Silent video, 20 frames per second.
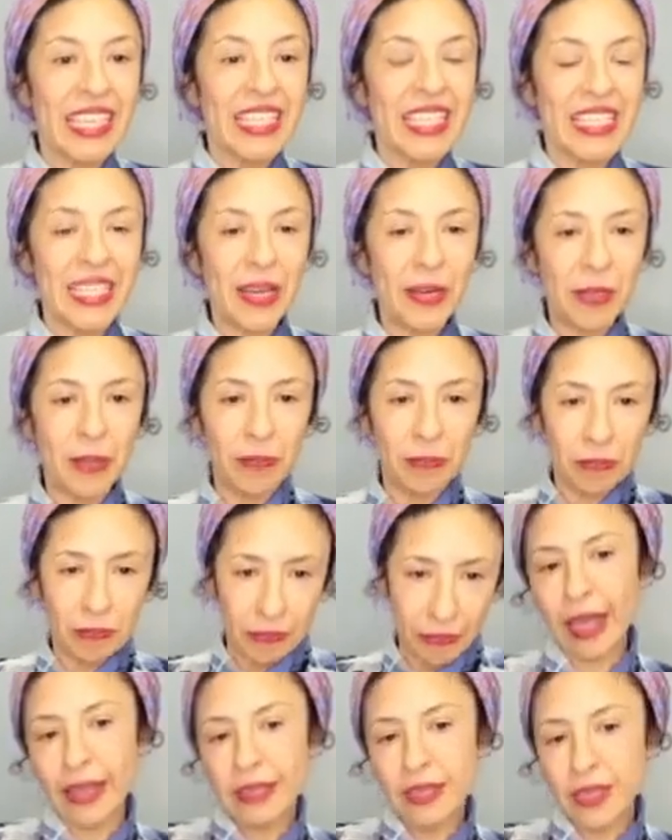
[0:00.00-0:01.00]
So,
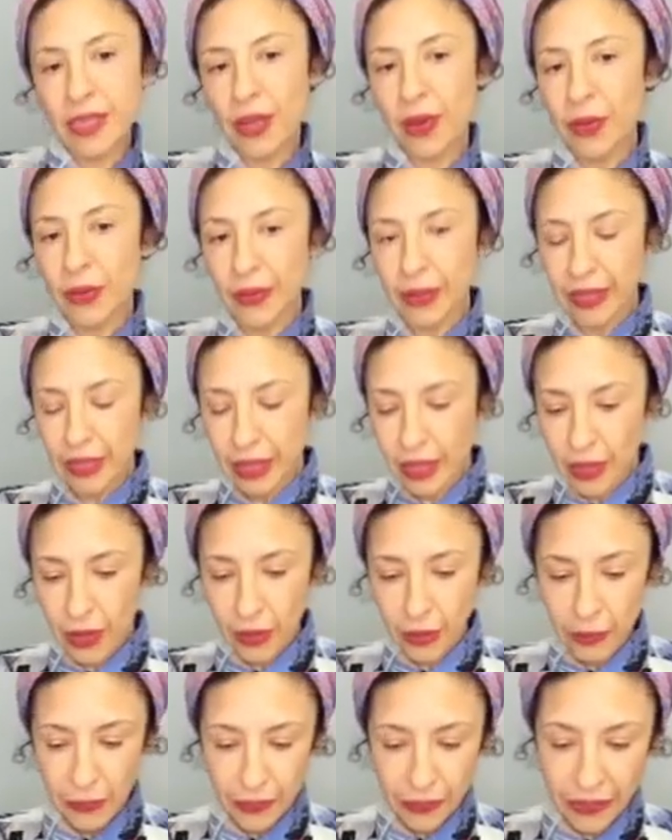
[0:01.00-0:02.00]
you
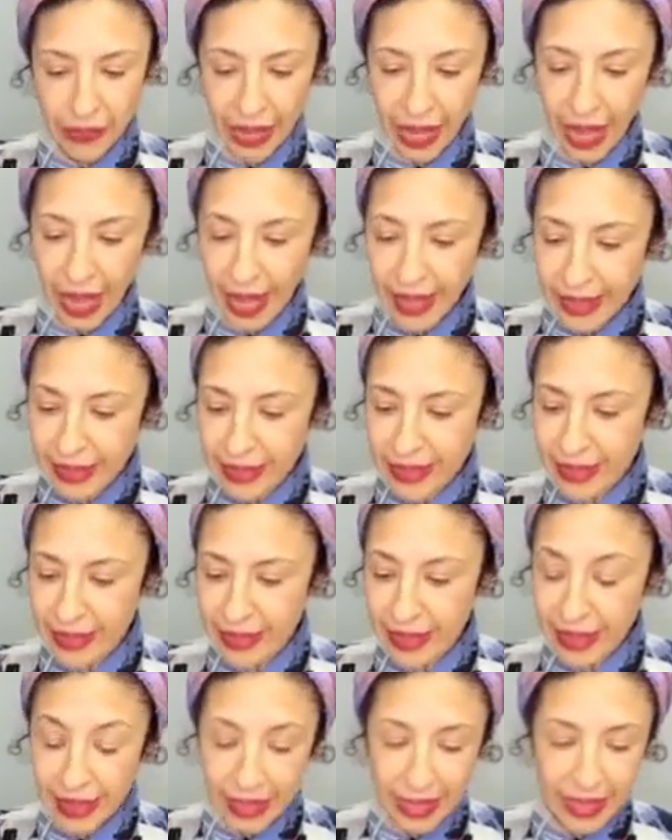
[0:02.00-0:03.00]
know,
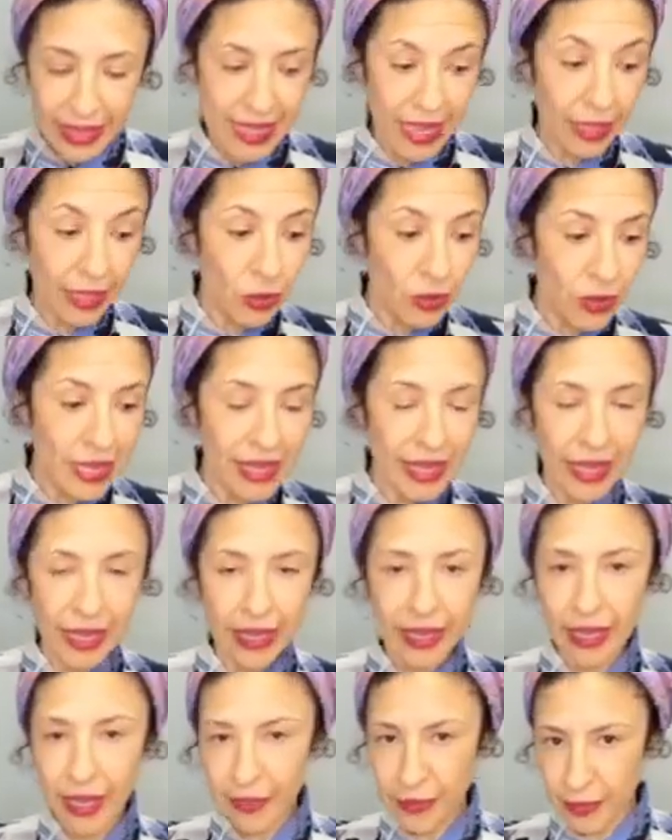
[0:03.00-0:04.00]
the thing is, I don't see
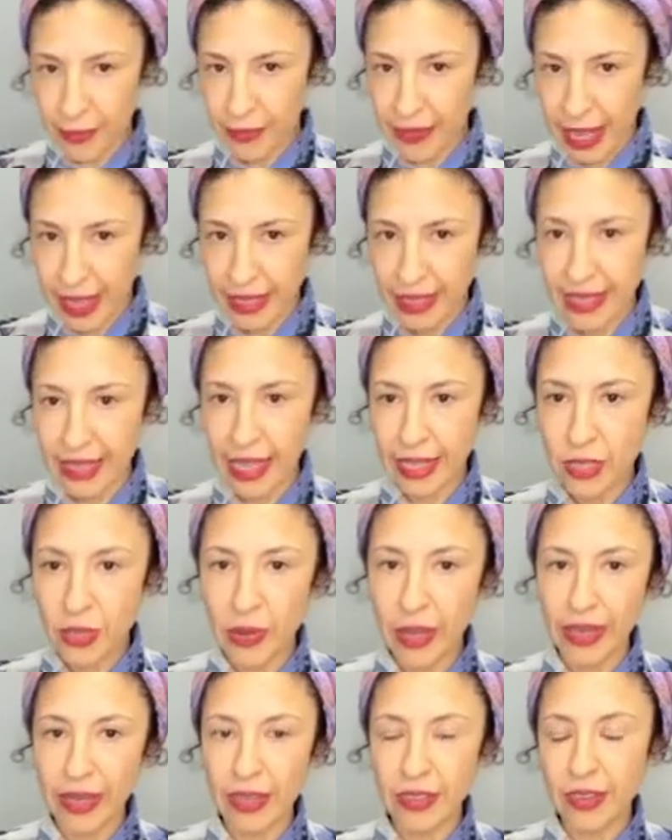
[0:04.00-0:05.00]
enough of that. That's
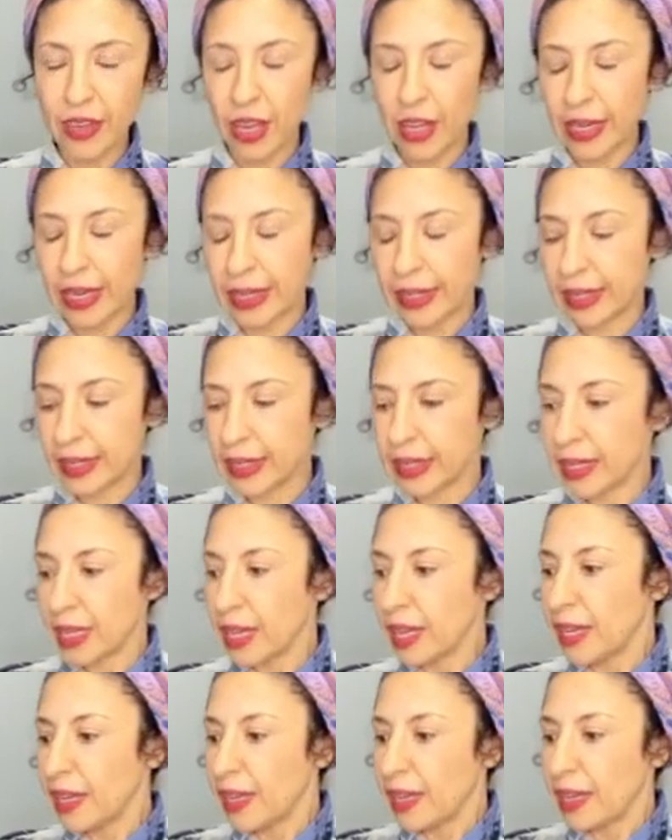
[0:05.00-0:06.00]
why I thought, like,
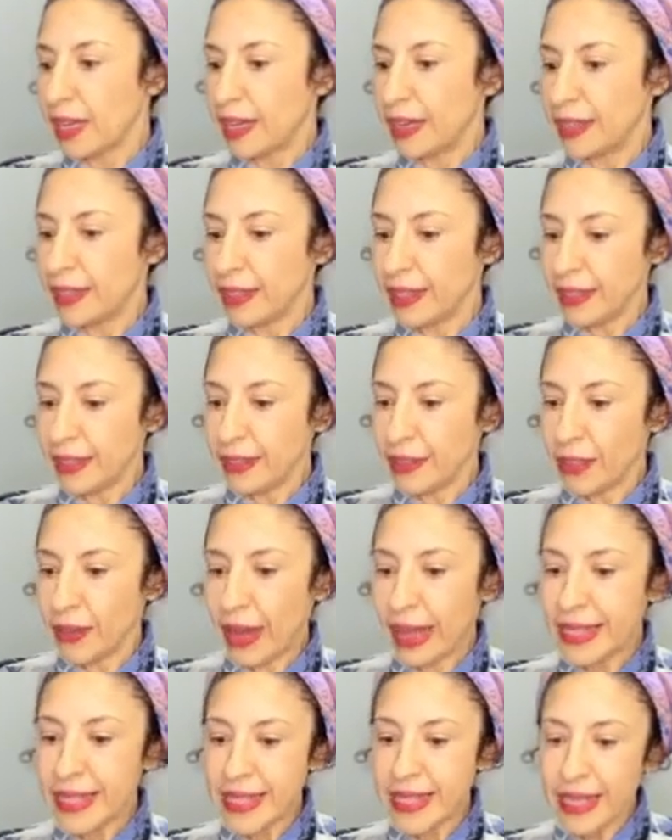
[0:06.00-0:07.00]
you
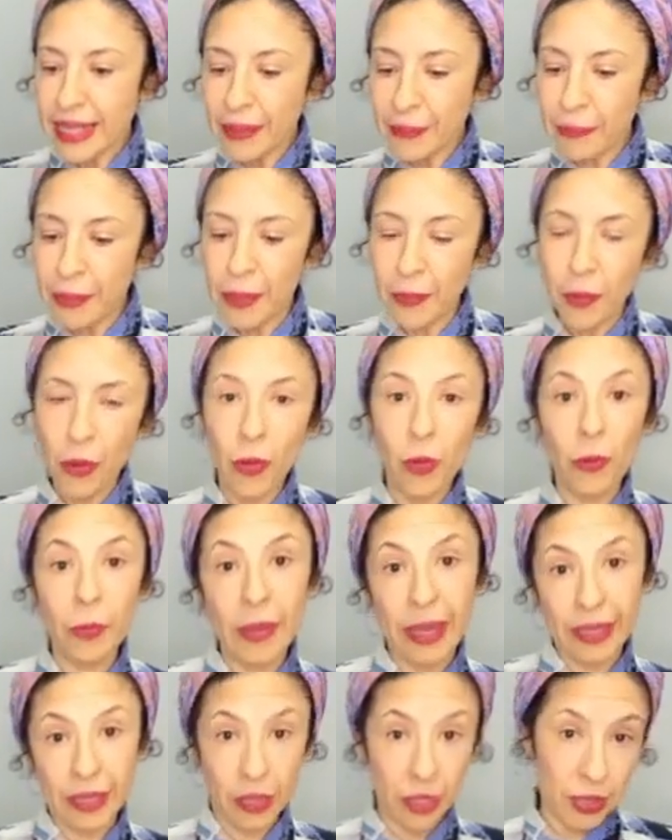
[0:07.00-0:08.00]
know, I see people who
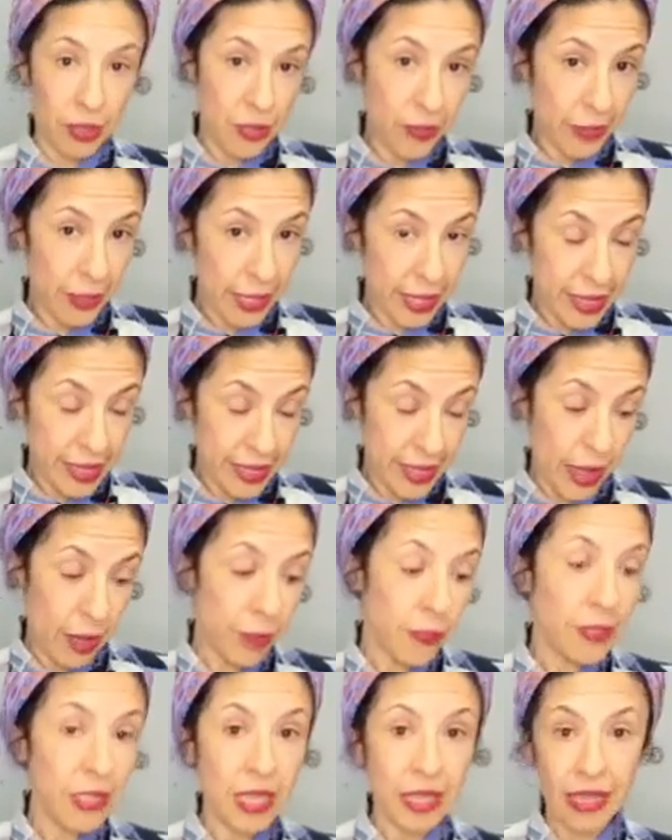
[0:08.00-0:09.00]
make clothes for
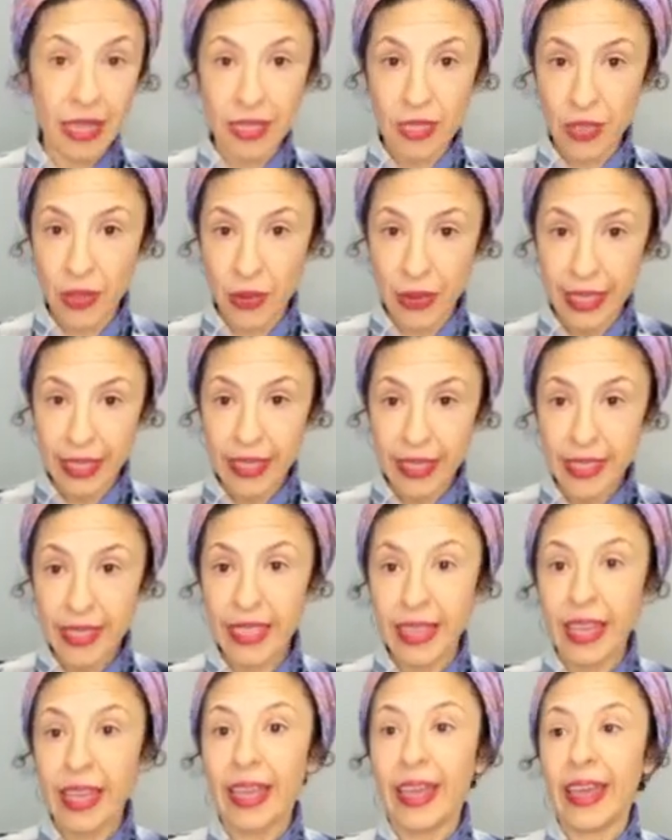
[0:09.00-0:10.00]
themselves, and that's
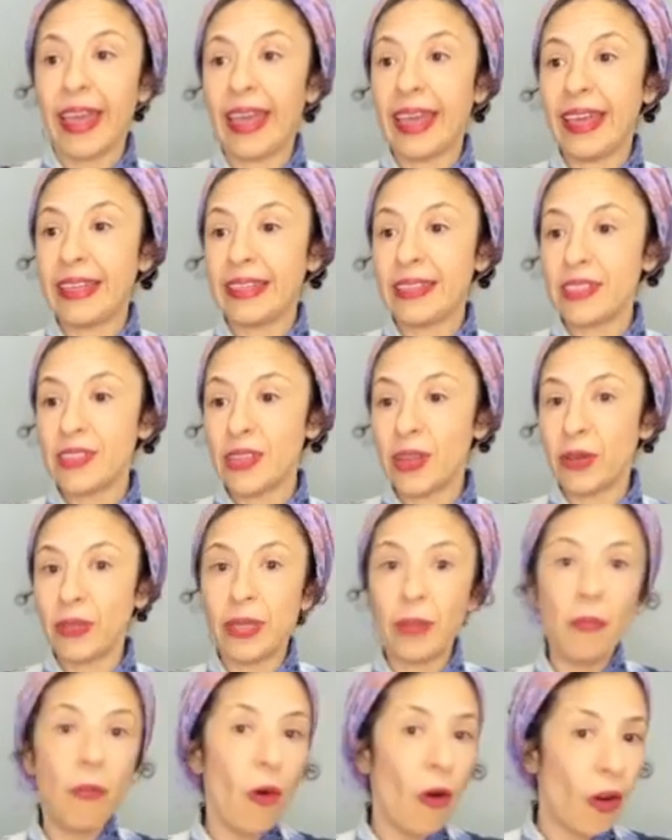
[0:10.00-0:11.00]
great. And so
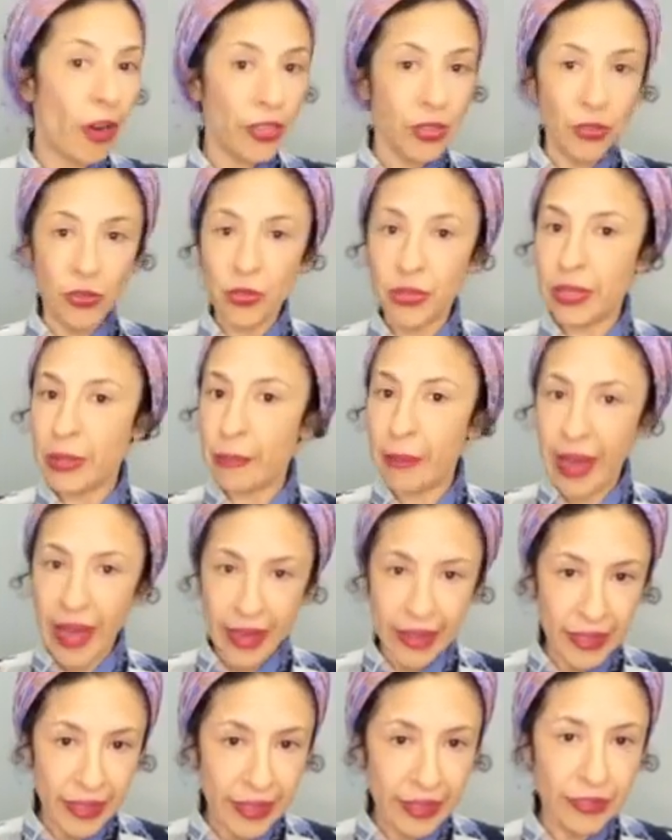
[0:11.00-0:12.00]
the more you do, the
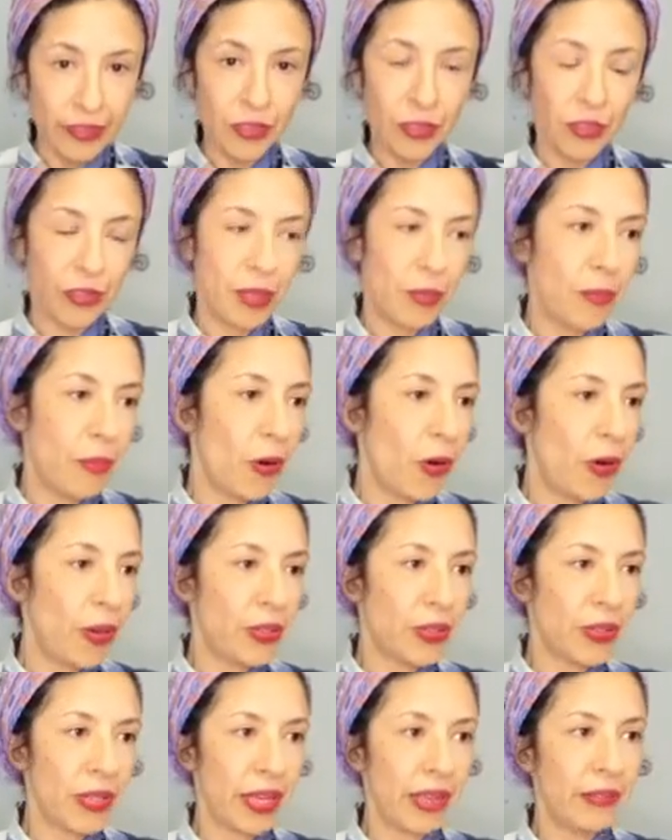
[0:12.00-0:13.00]
better, you know, the more
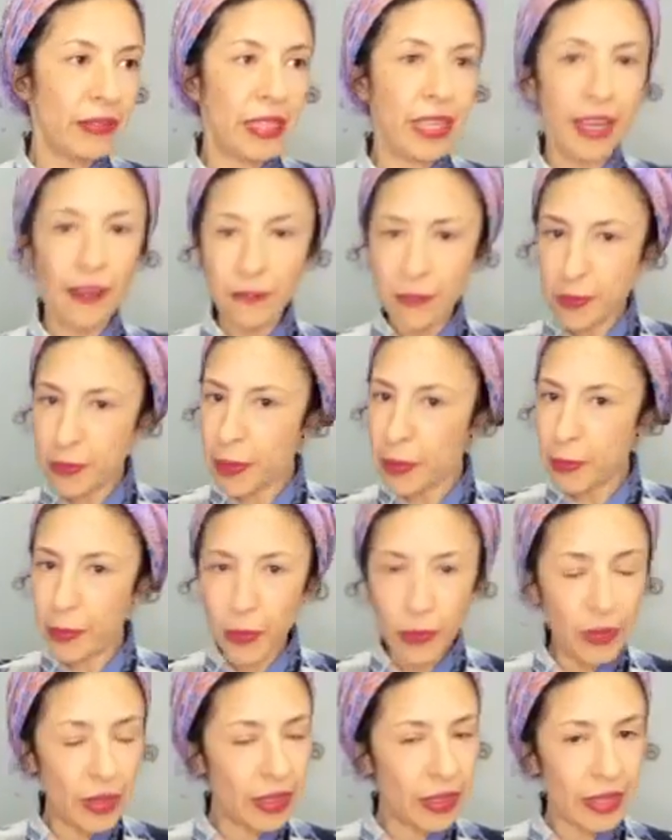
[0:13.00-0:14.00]
you can gift
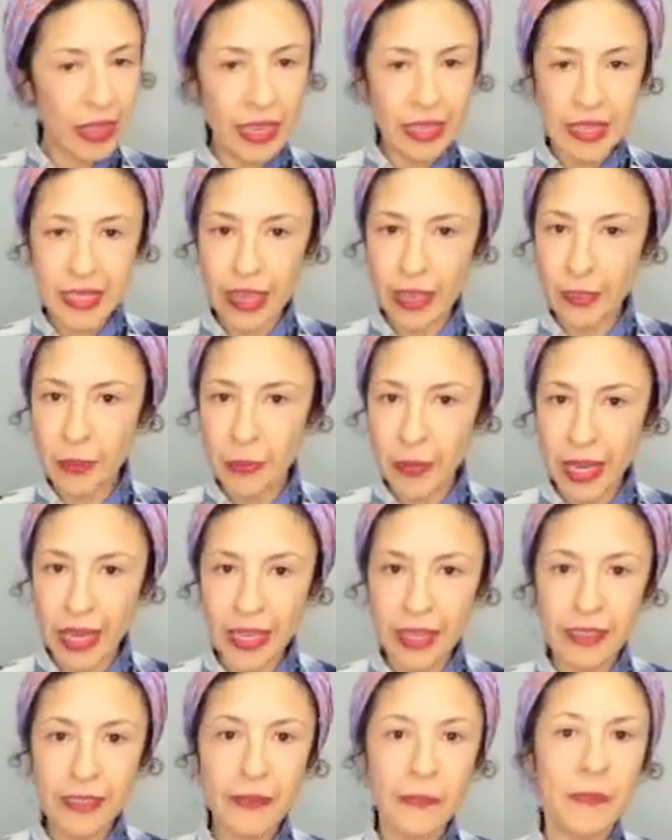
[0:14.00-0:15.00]
people with things that you
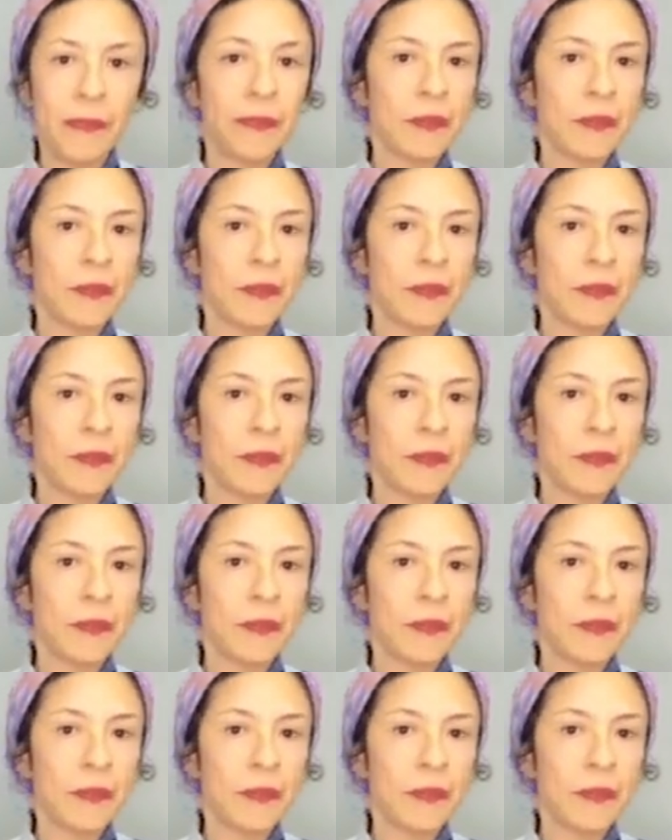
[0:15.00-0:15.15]
made,